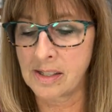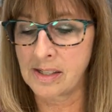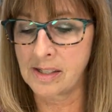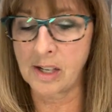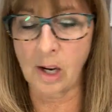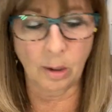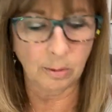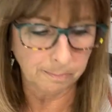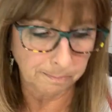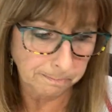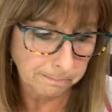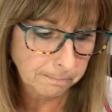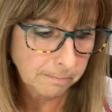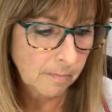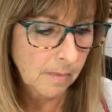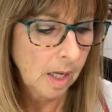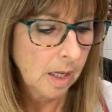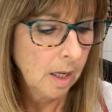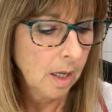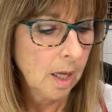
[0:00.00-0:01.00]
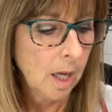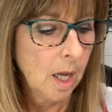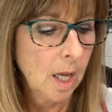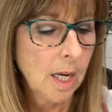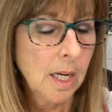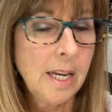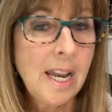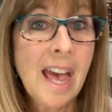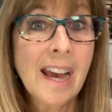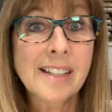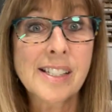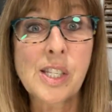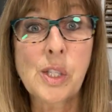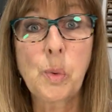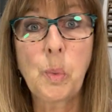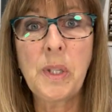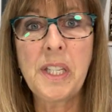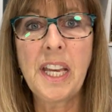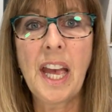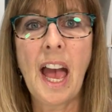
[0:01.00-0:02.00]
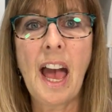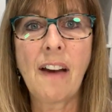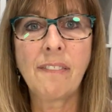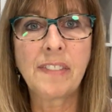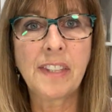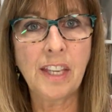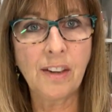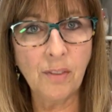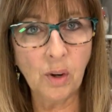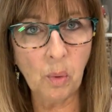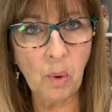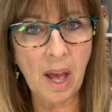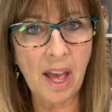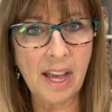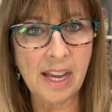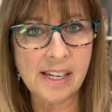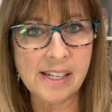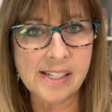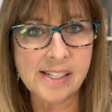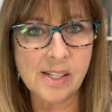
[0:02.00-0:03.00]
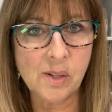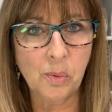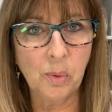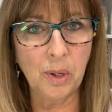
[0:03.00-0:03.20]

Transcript: So next we have giveaways.